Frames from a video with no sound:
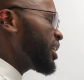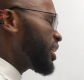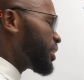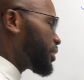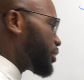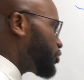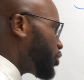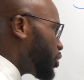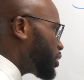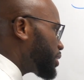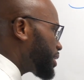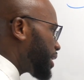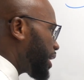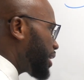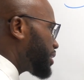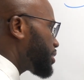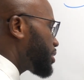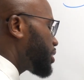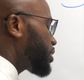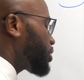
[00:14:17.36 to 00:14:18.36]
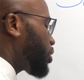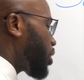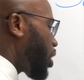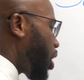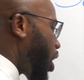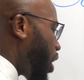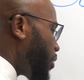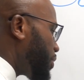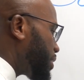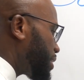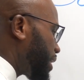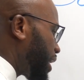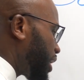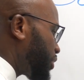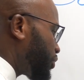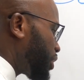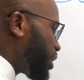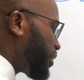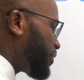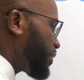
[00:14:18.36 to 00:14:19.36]
The rule says you always
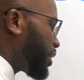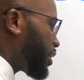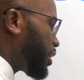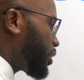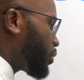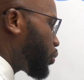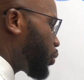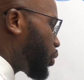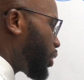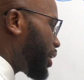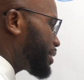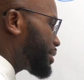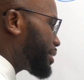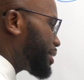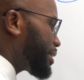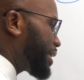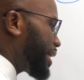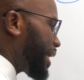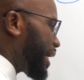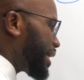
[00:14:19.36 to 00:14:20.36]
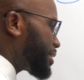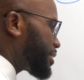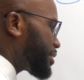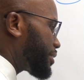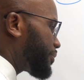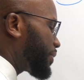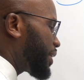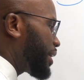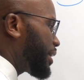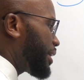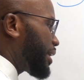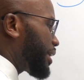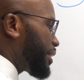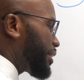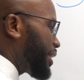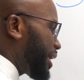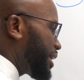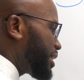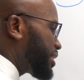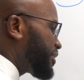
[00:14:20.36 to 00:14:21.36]
get rid of the unwanted guest
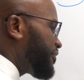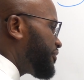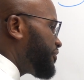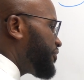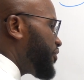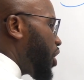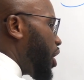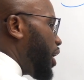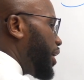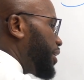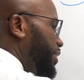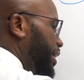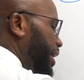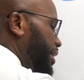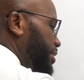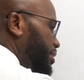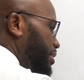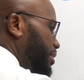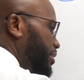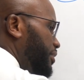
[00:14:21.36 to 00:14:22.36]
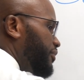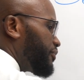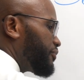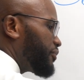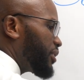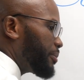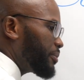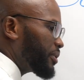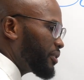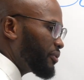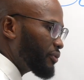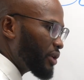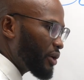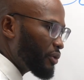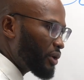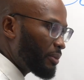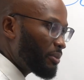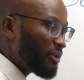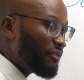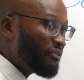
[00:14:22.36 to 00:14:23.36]
that is farthest from the
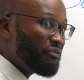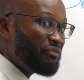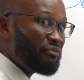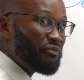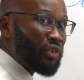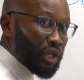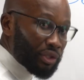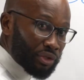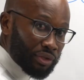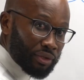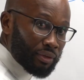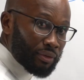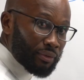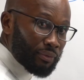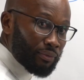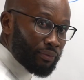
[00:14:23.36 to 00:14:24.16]
variable first.